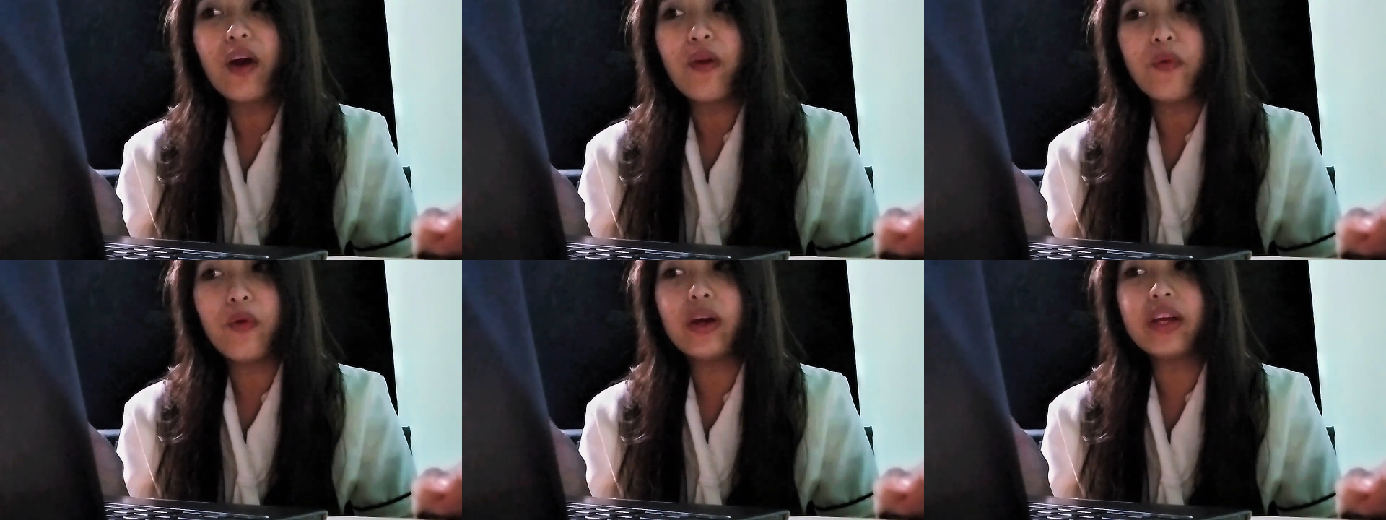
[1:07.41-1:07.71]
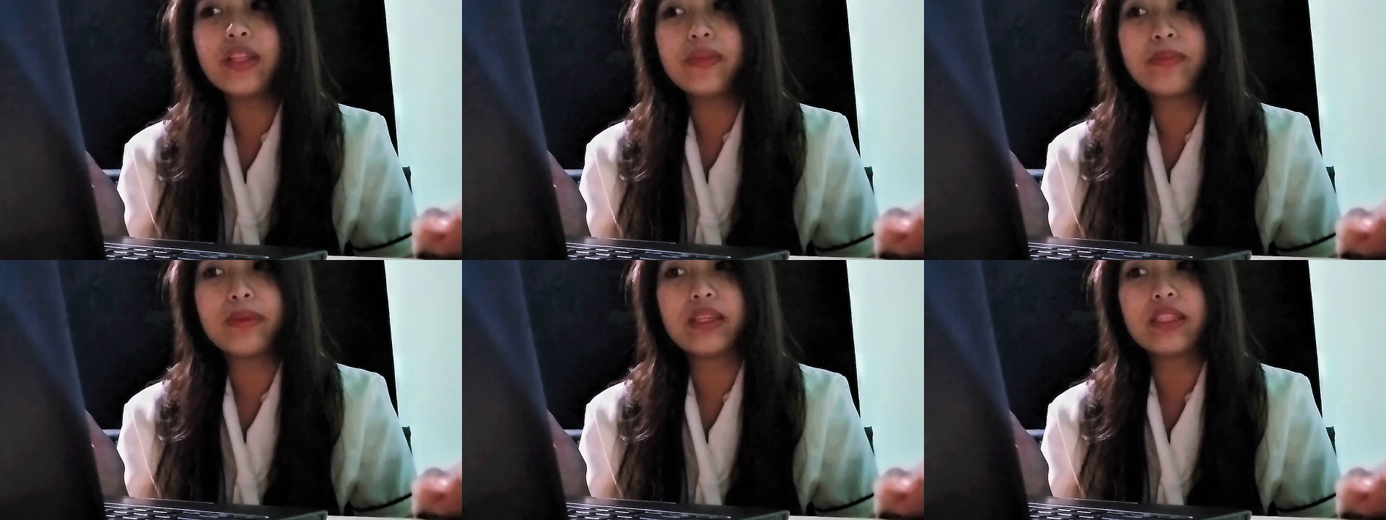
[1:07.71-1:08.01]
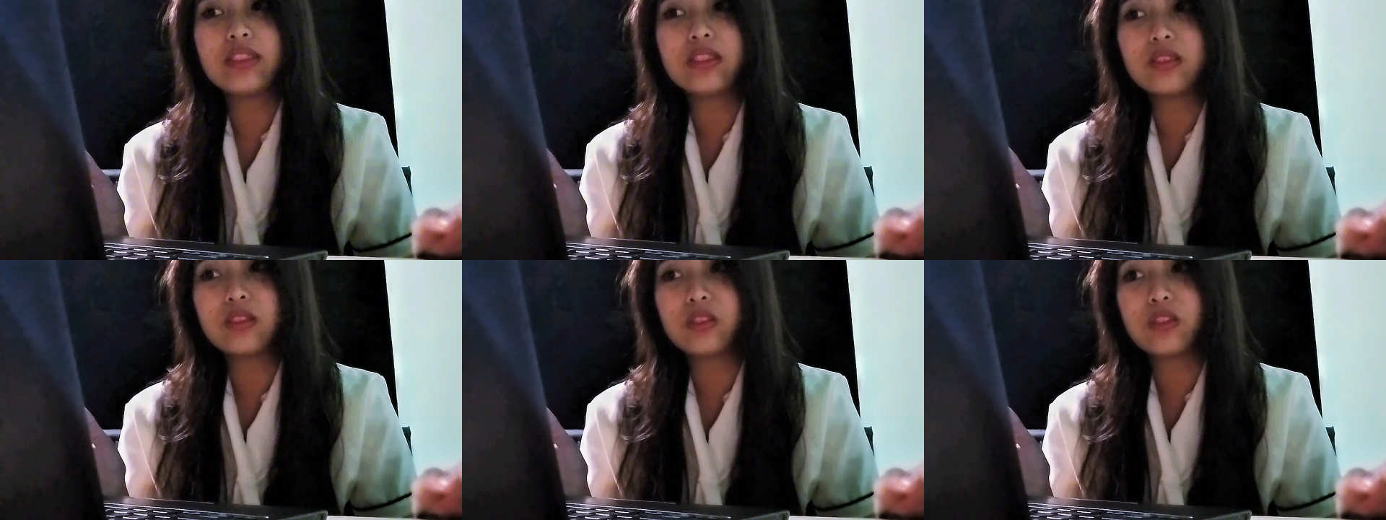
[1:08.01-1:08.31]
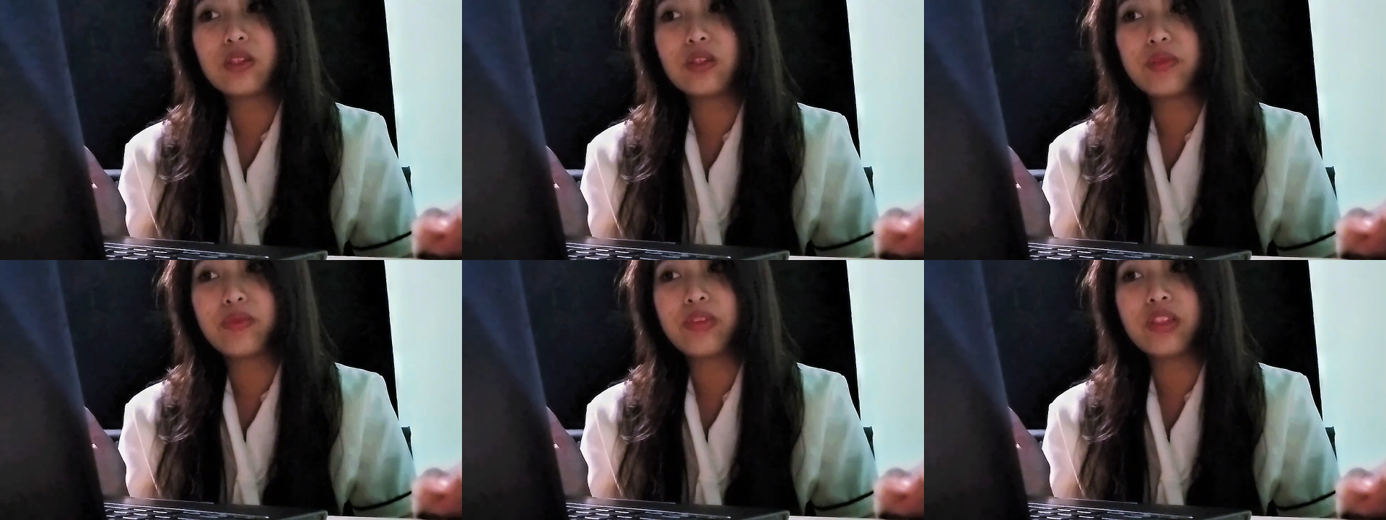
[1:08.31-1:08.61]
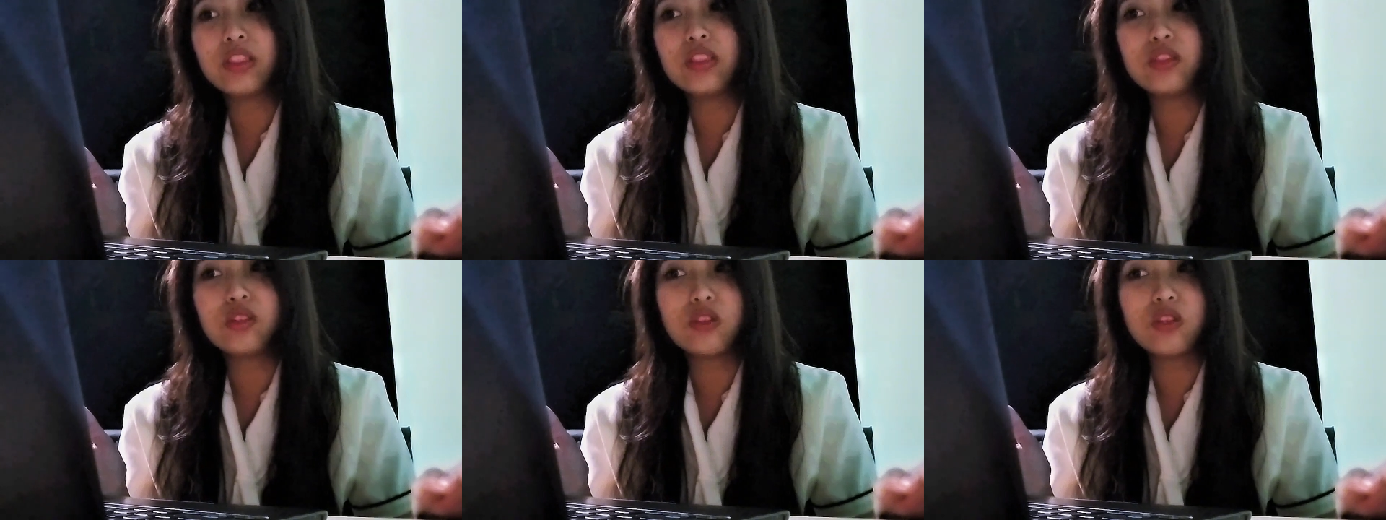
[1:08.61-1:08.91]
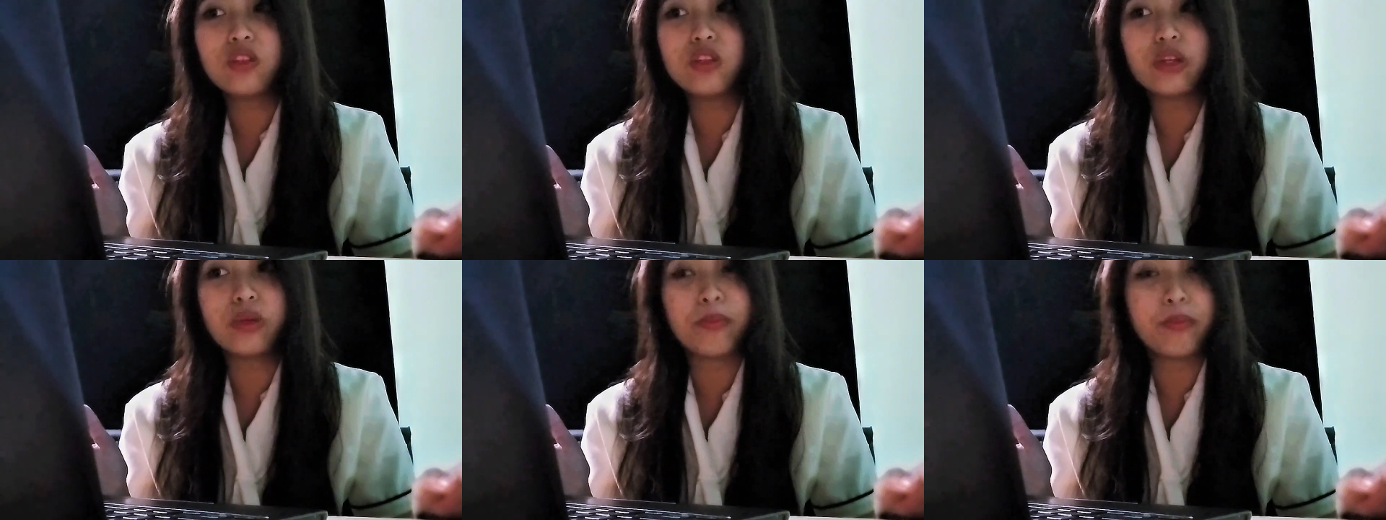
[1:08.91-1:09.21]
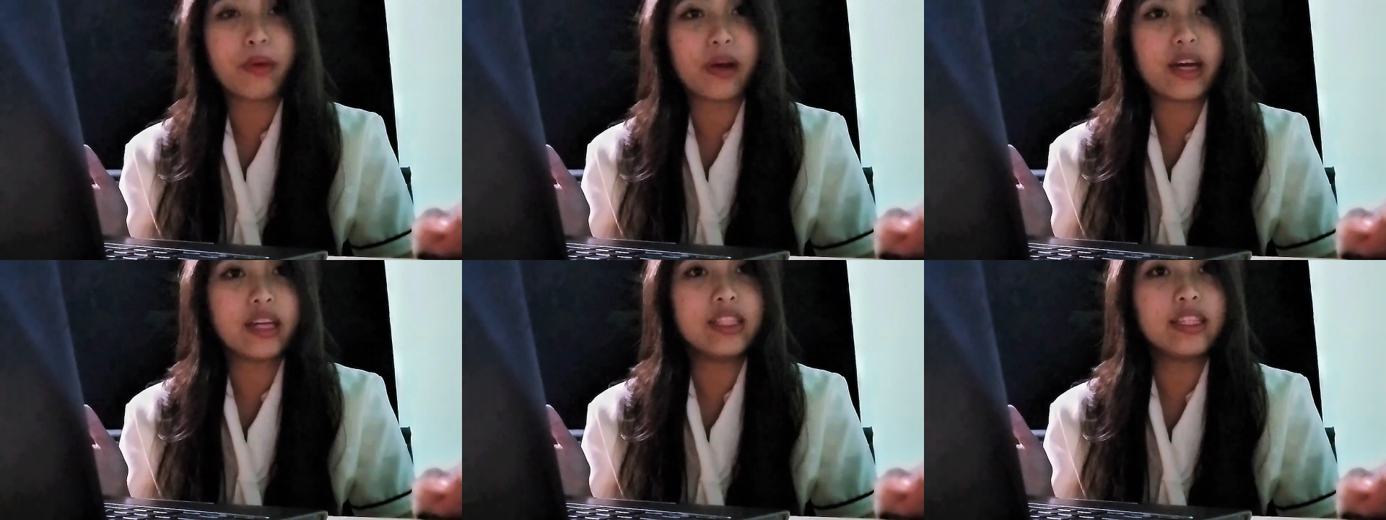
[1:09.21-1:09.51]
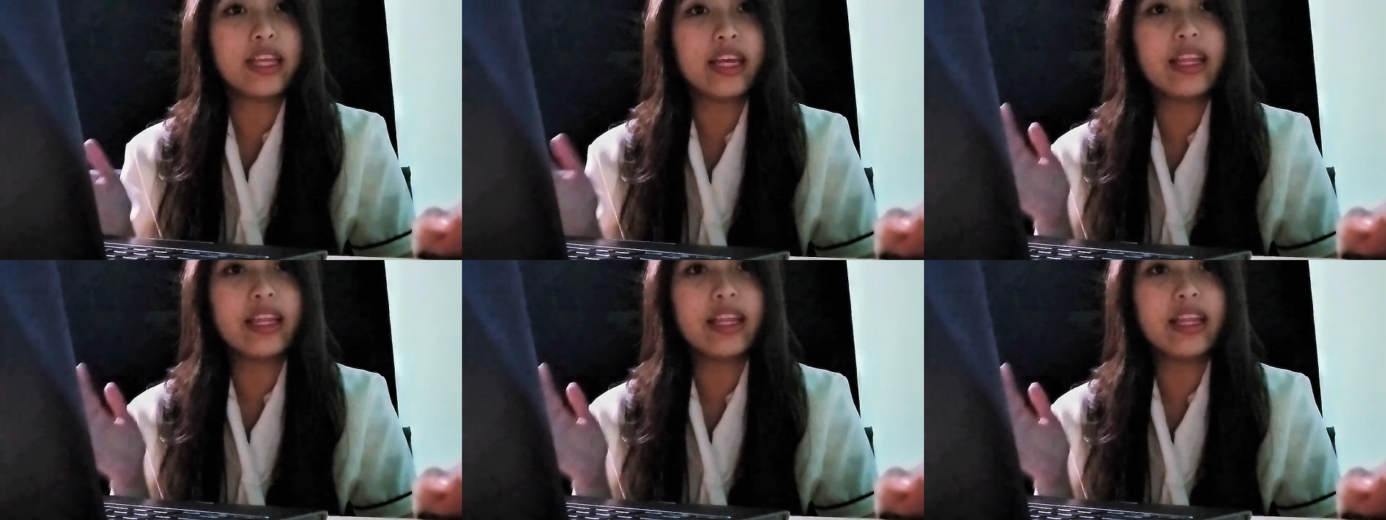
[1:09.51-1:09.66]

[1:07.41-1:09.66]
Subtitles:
what makes a service good or bad,